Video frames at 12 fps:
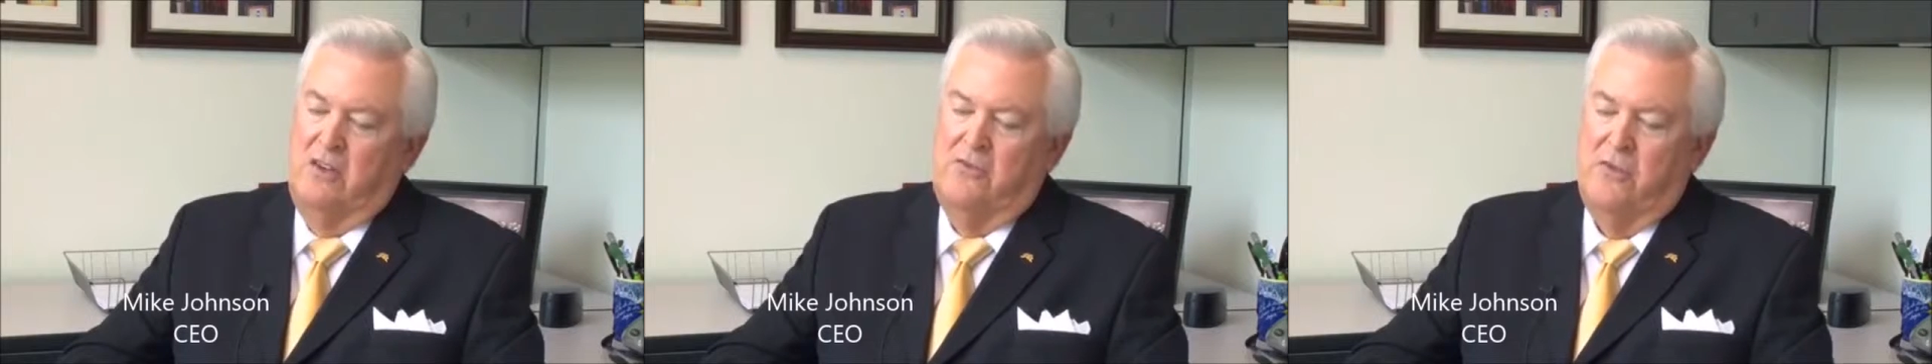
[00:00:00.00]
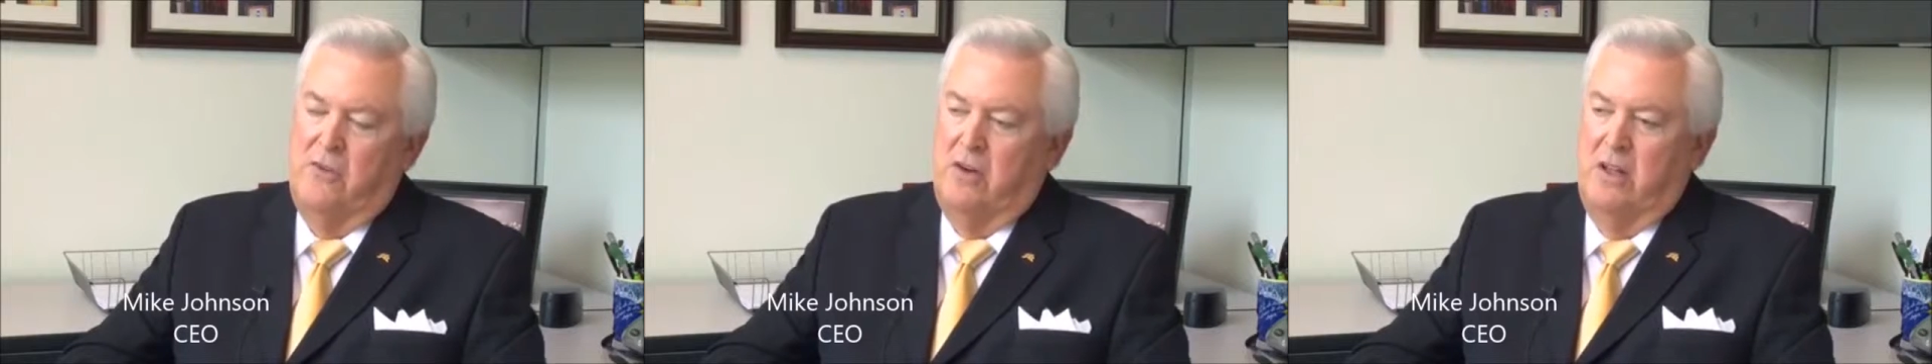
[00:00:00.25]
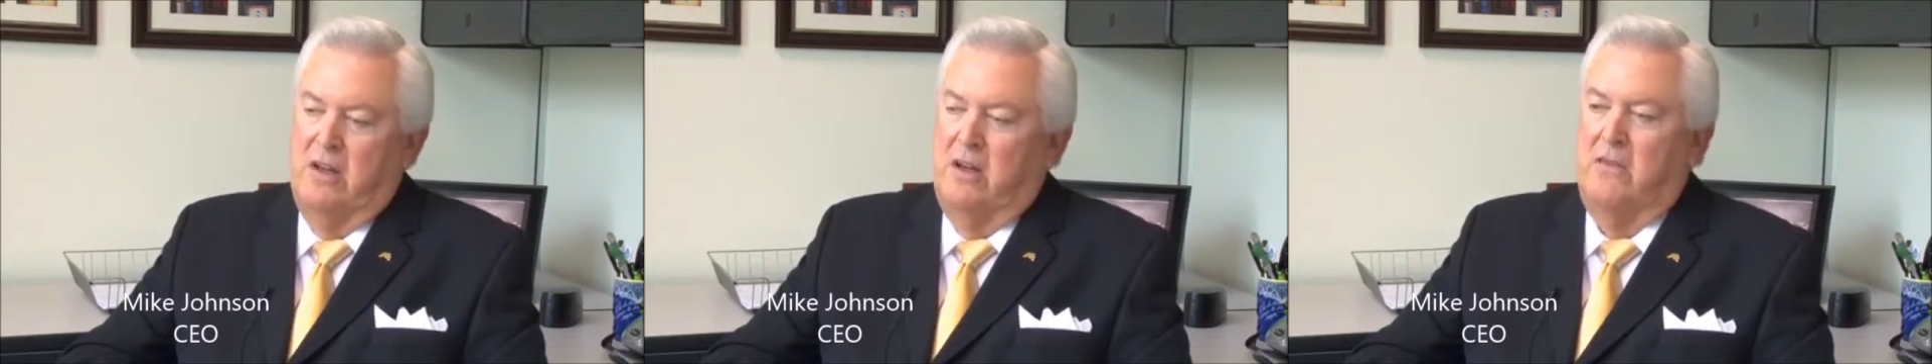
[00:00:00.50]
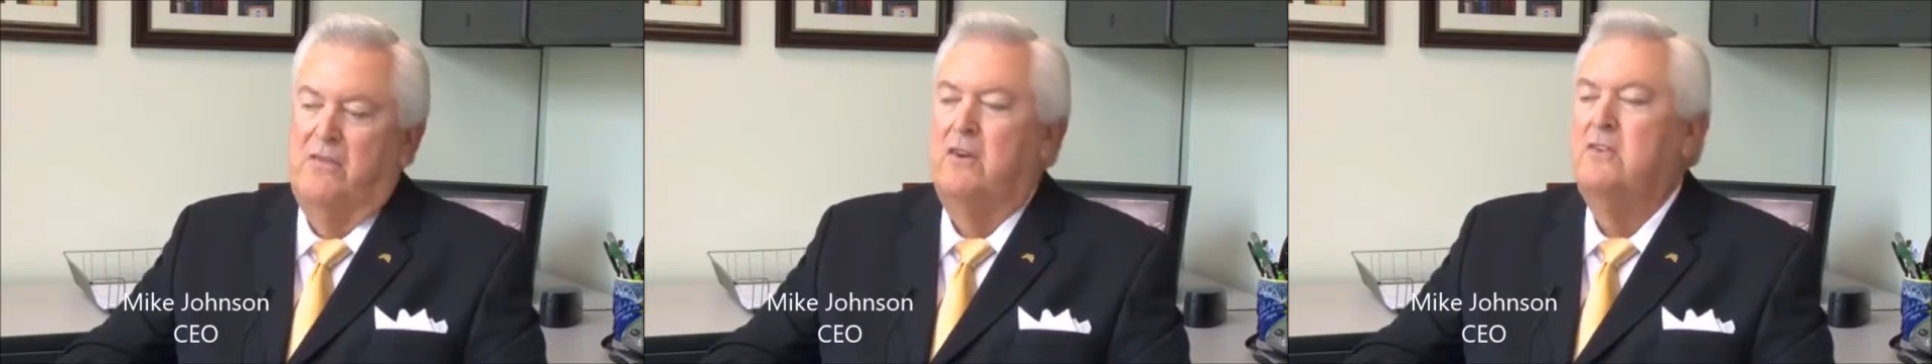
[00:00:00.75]
truly a,
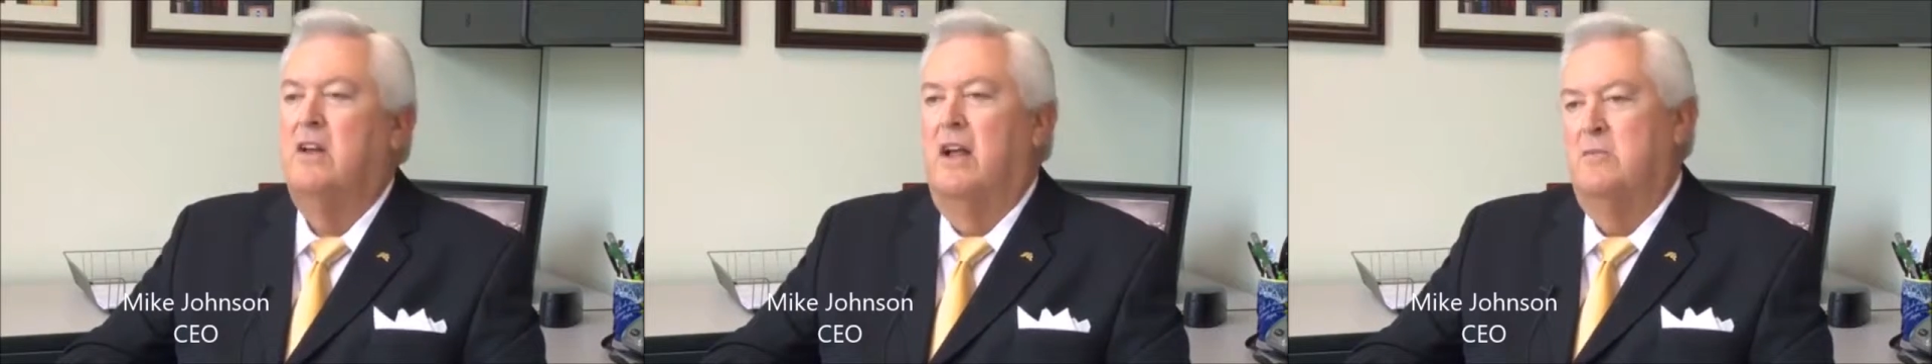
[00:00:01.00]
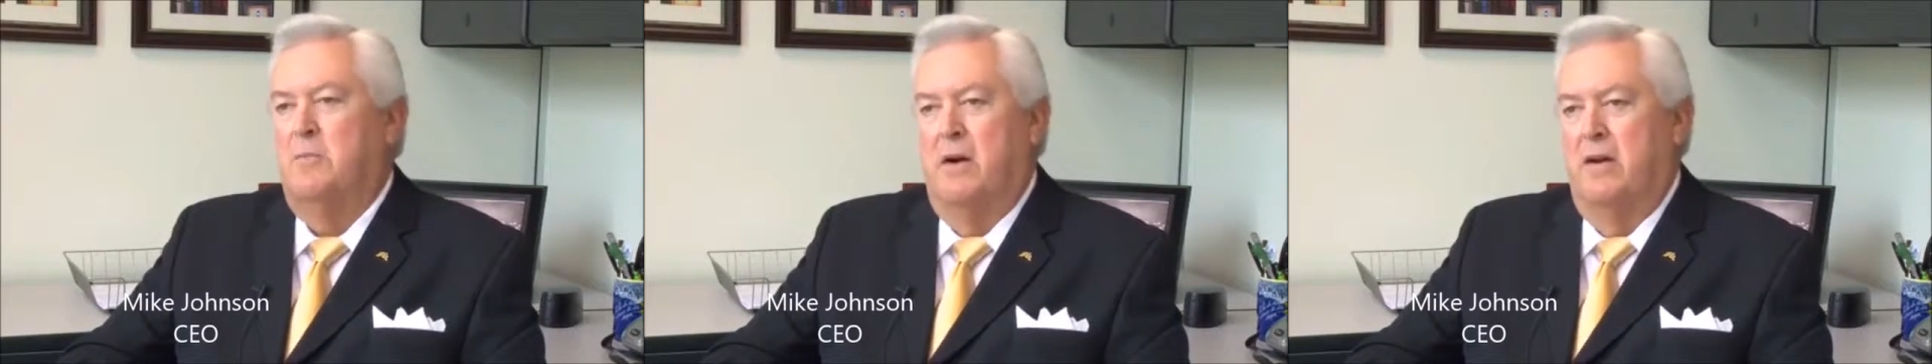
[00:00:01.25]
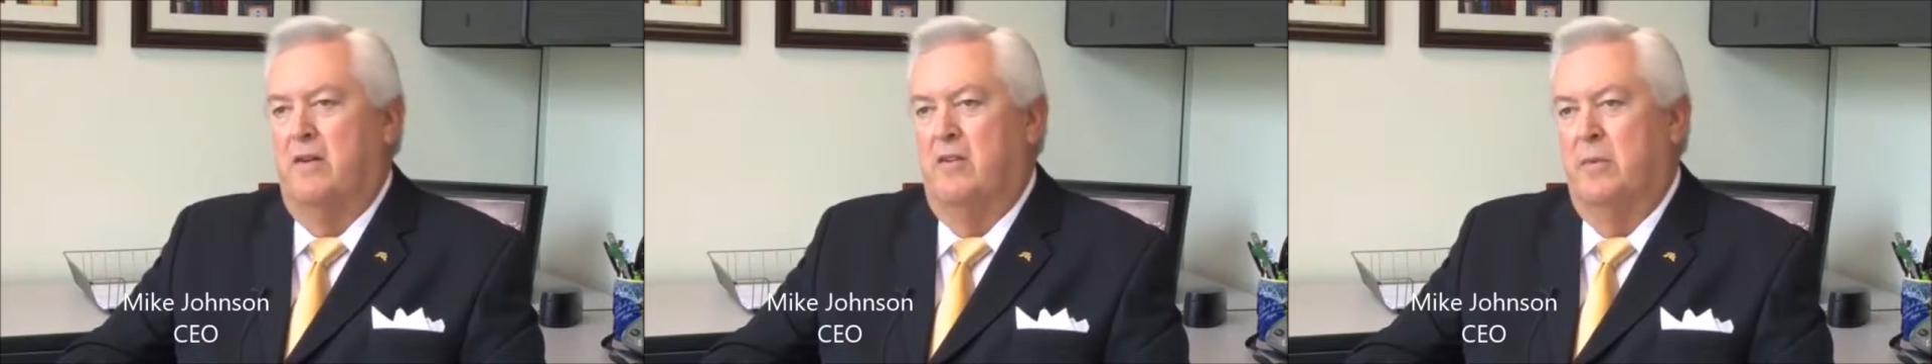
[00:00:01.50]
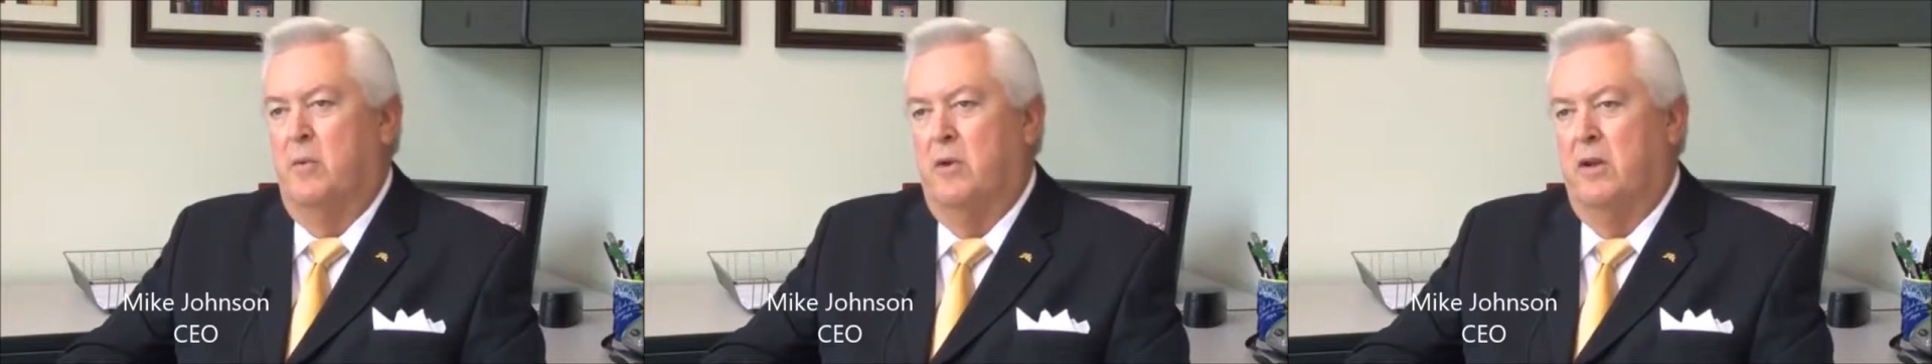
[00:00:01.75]
a first-class partner to
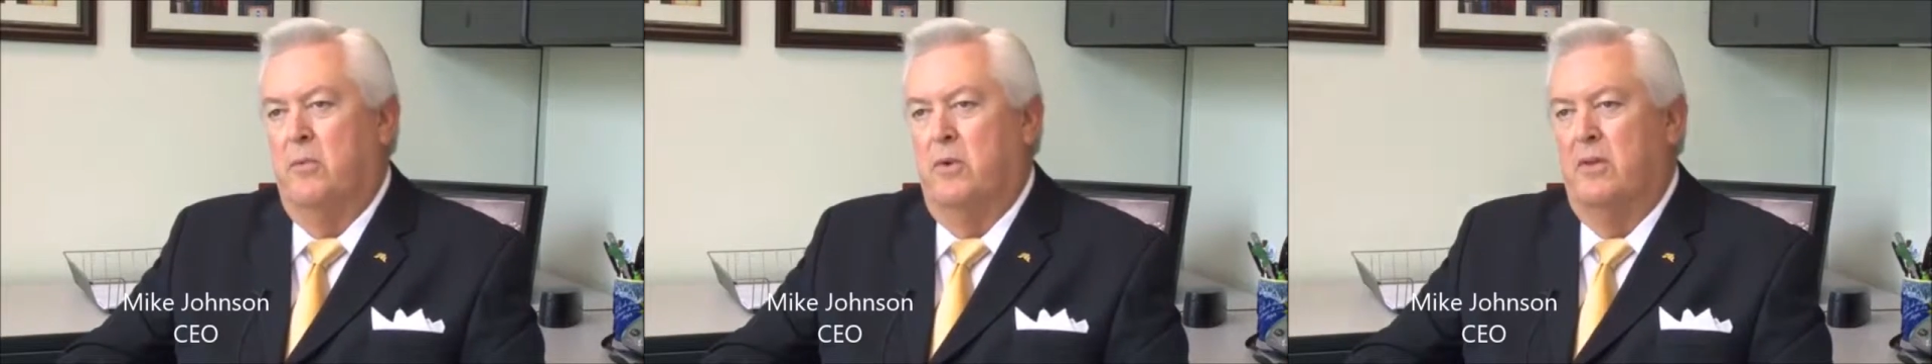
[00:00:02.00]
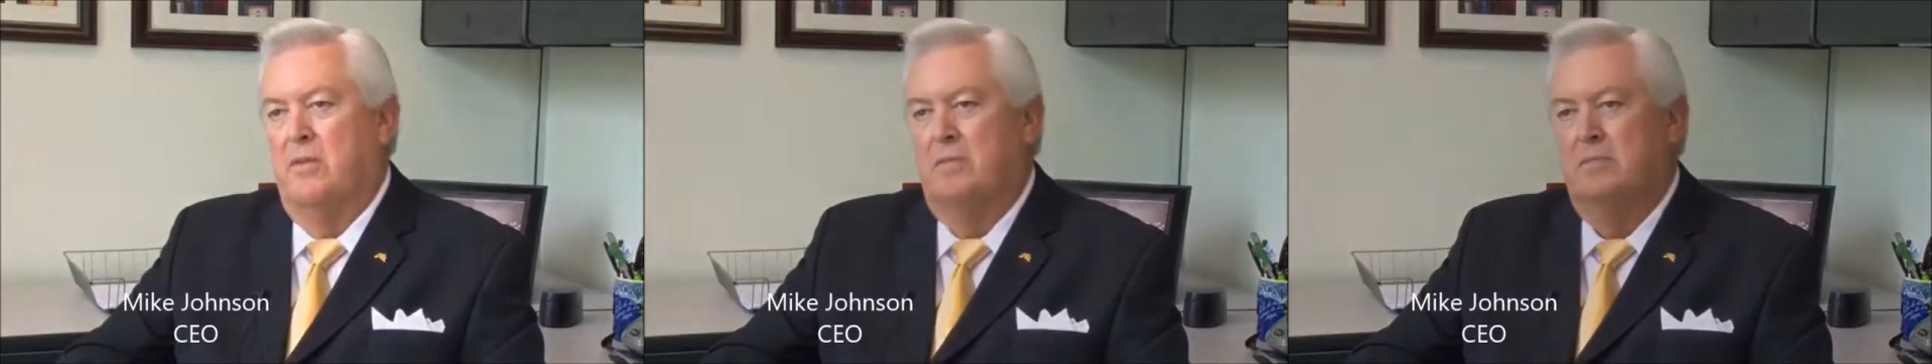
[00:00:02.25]
be working with.